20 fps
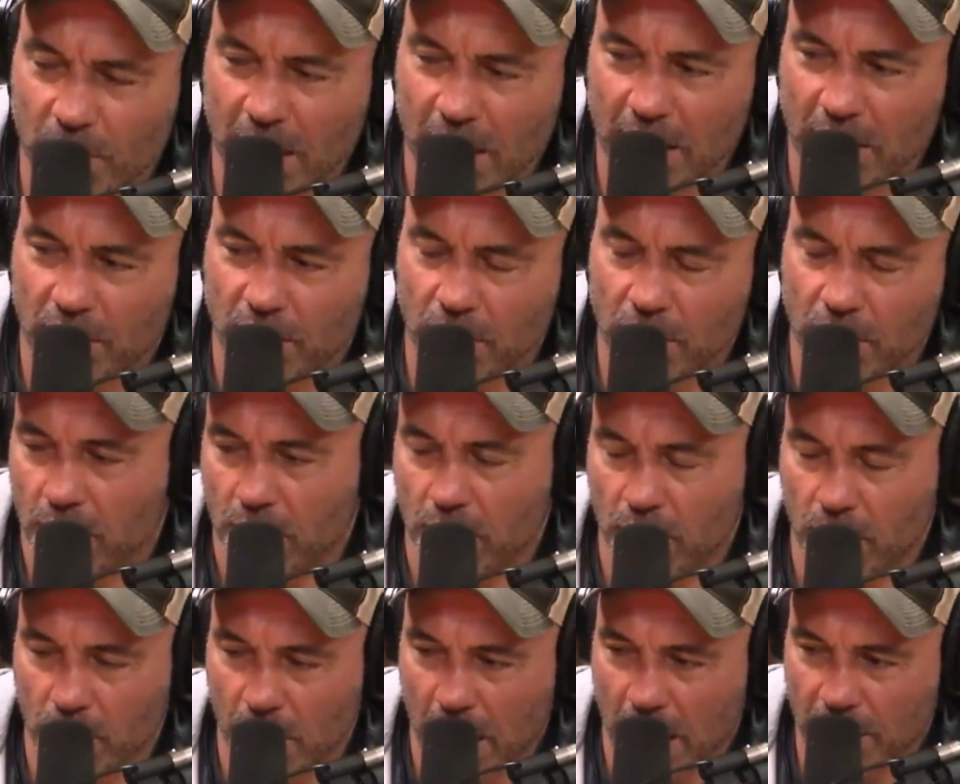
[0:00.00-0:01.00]
with that dude
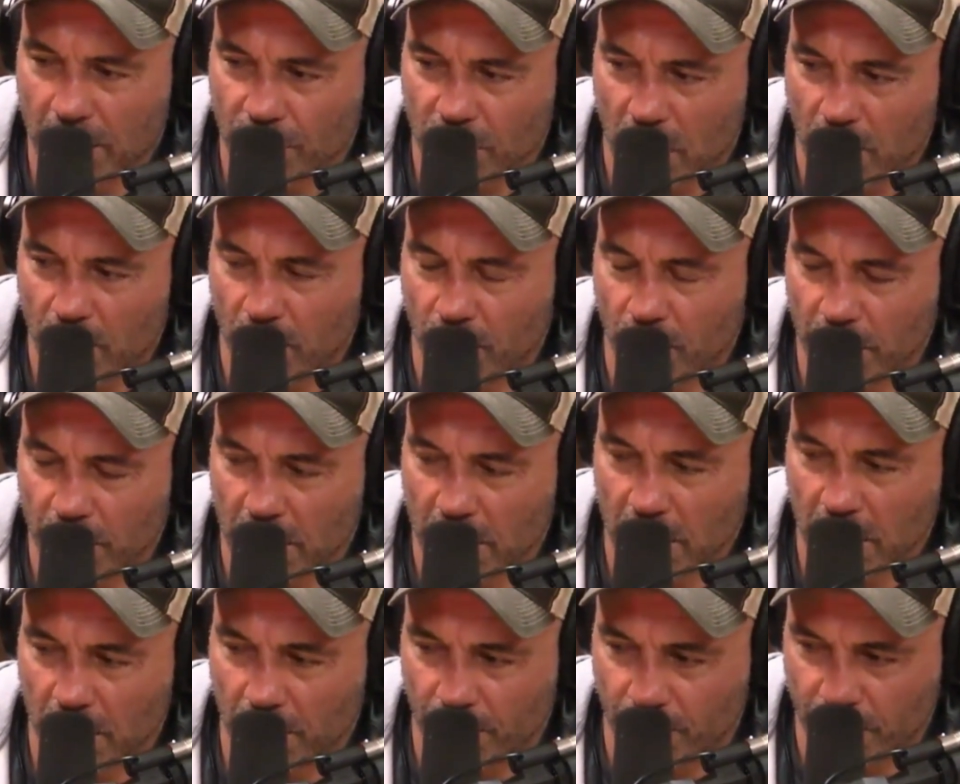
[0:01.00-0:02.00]
who got in trouble with
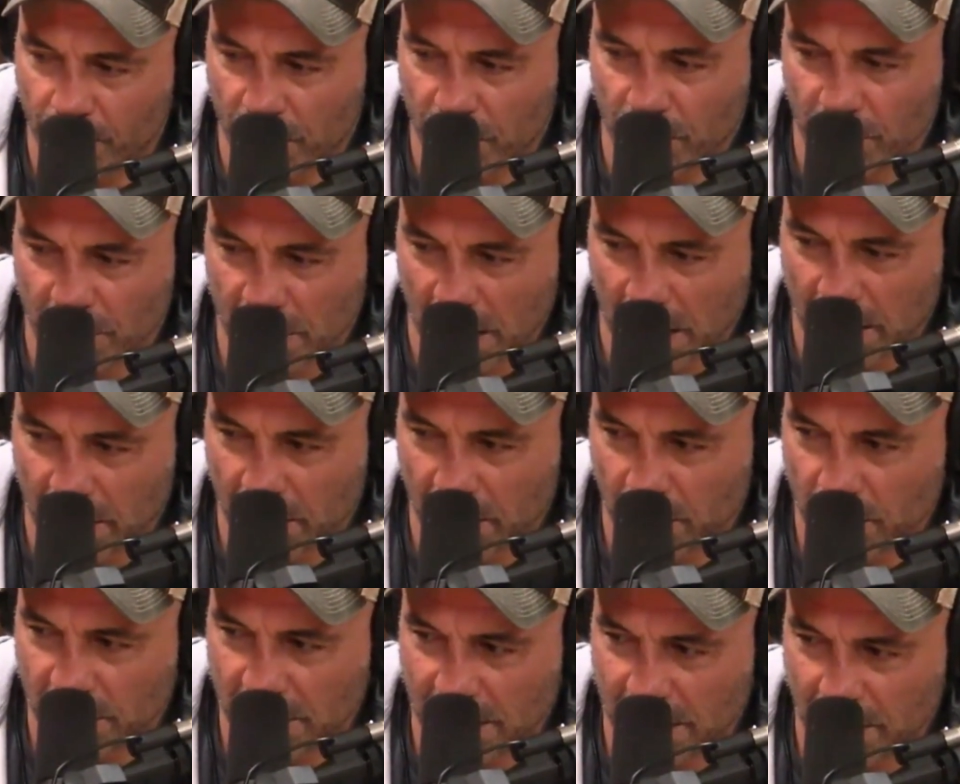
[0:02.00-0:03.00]
the suicide?
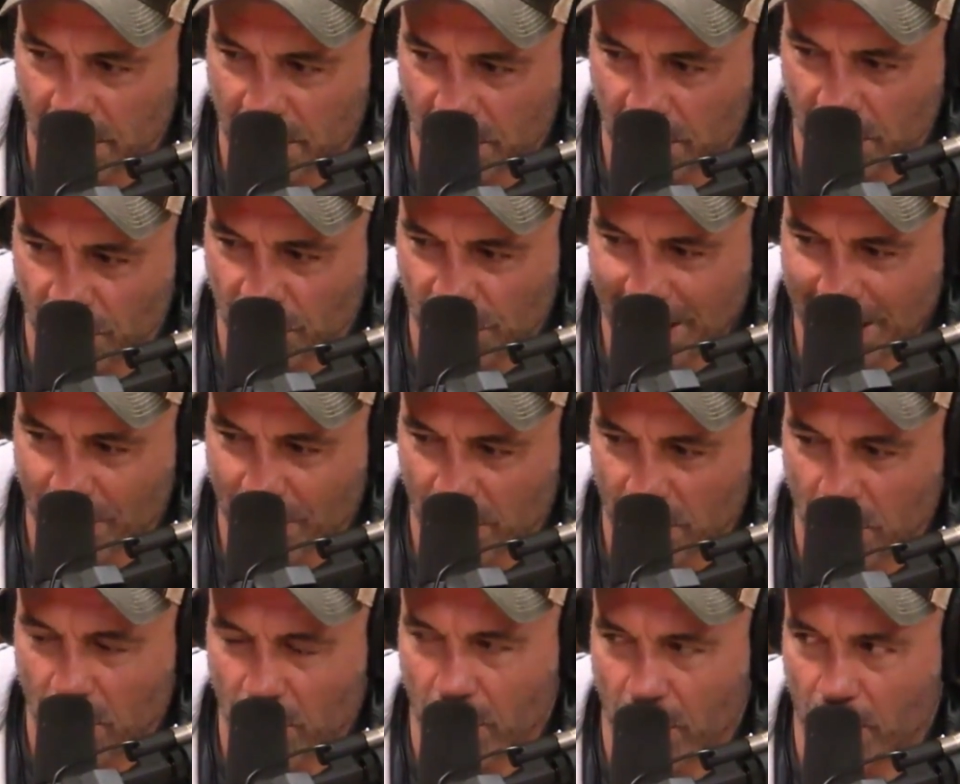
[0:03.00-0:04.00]
Is that Jake or
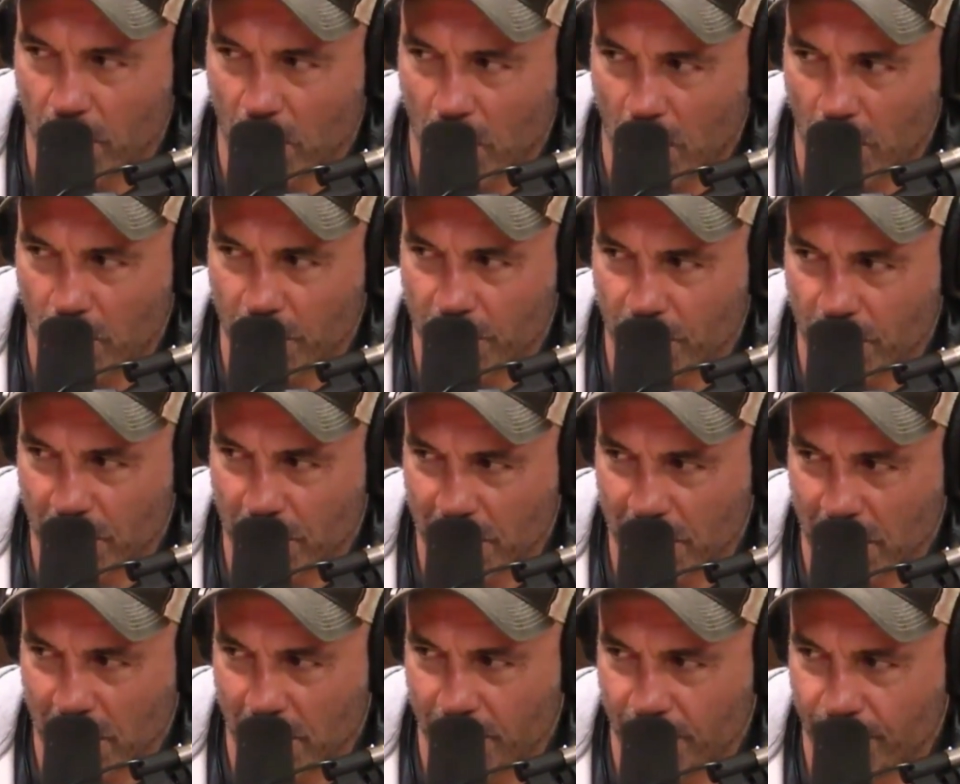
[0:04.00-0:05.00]
Logan Paul? Which one is
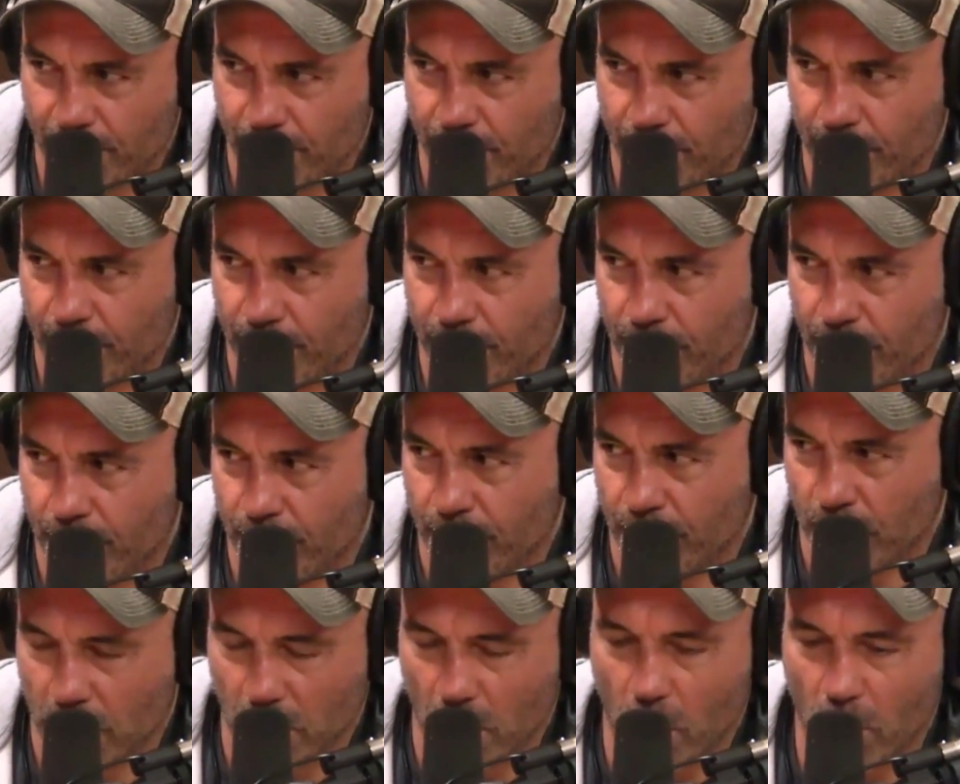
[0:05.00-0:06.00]
he? Mm, that's Logan
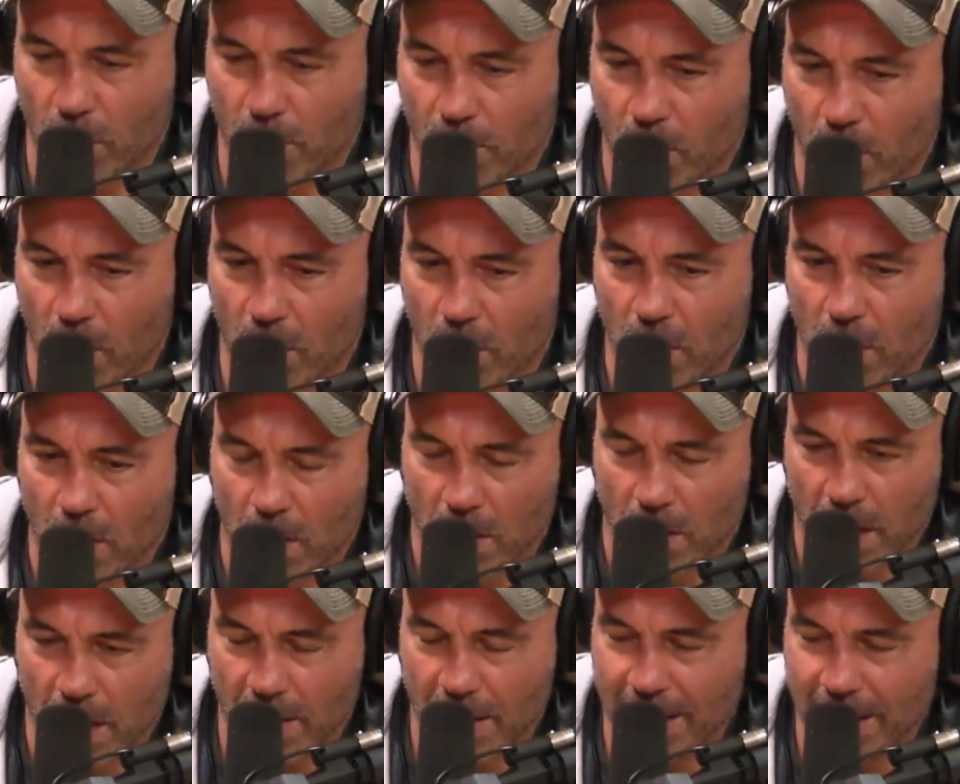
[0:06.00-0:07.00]
Paul. Logan Paul. What, uh,
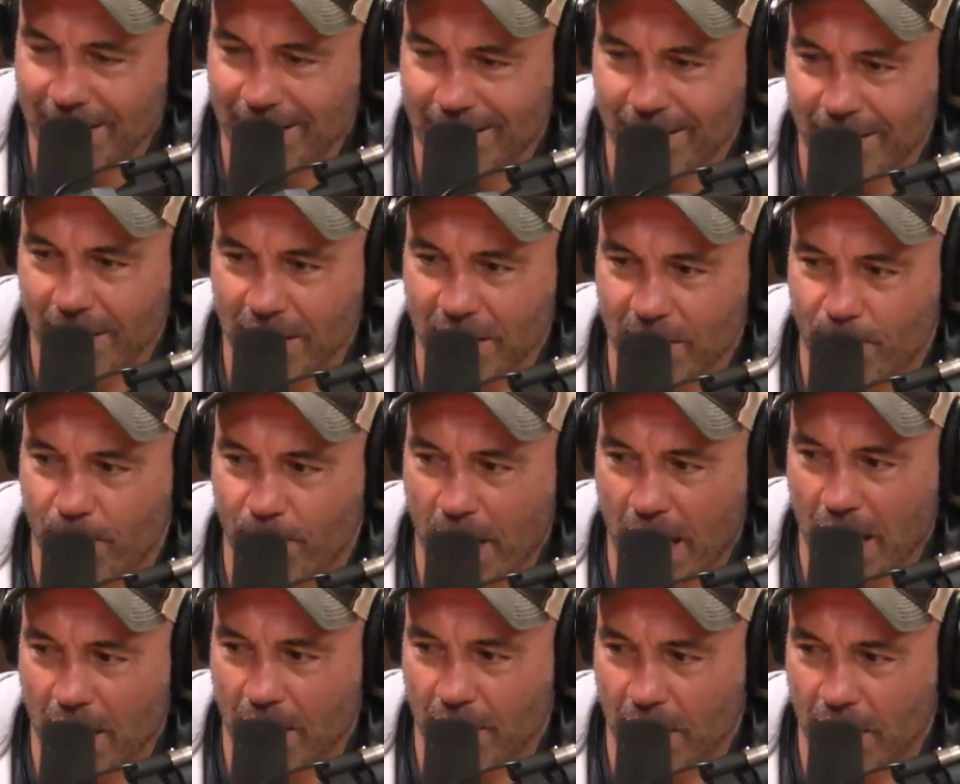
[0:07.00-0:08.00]
what now, He's he's
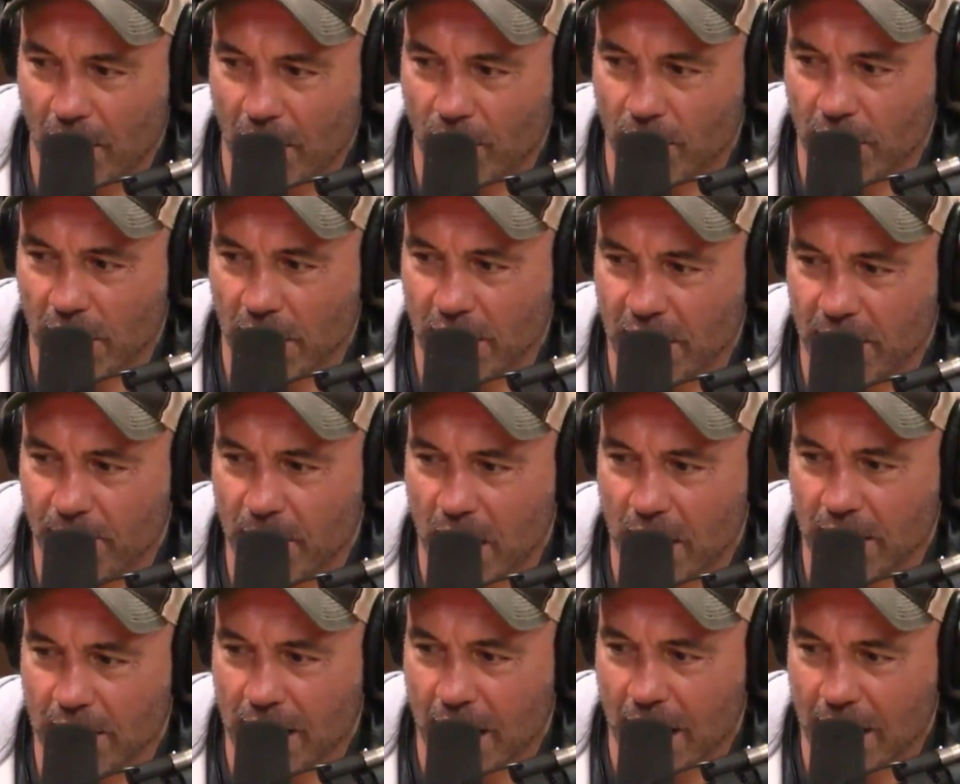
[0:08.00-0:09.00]
banned. They don't they
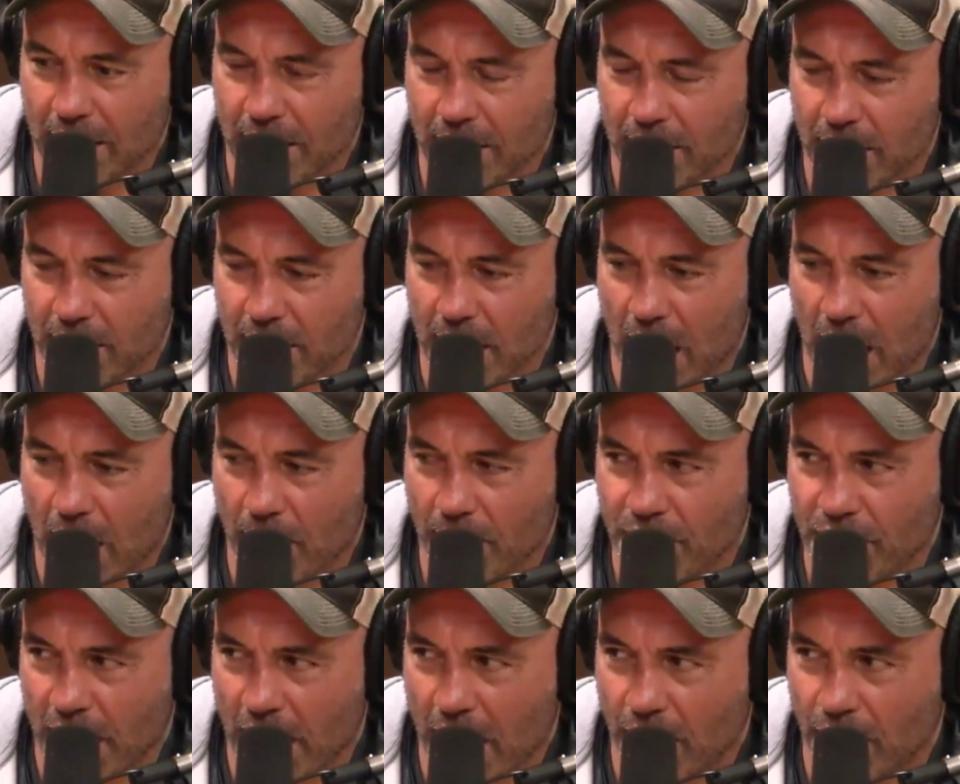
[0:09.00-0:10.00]
demonetize his entire
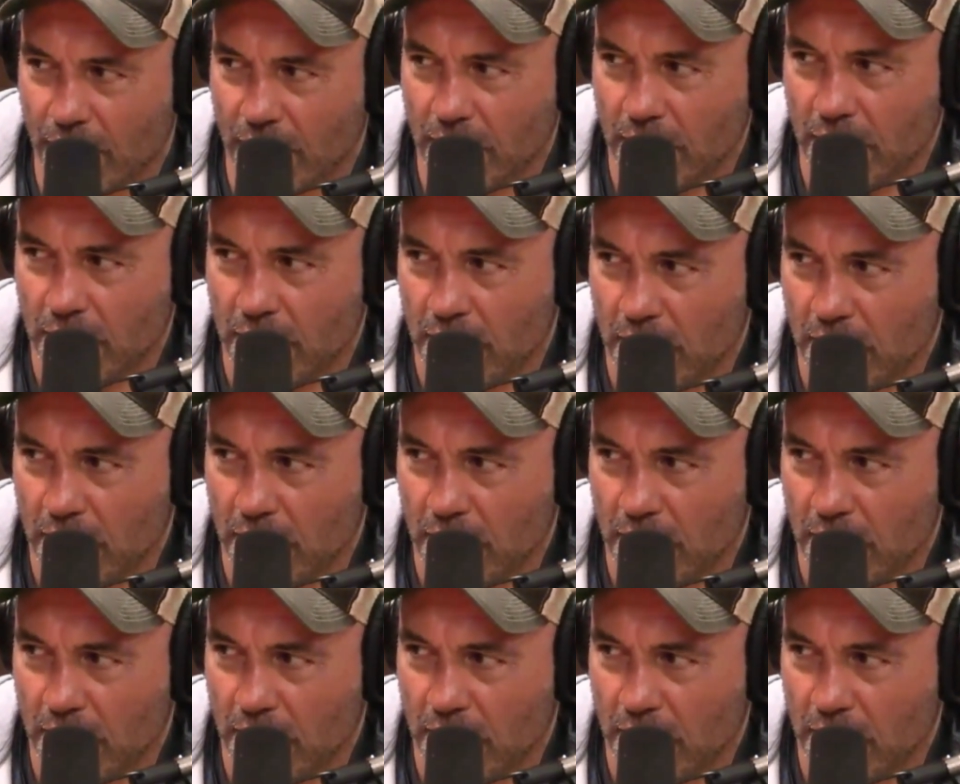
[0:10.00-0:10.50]
channel.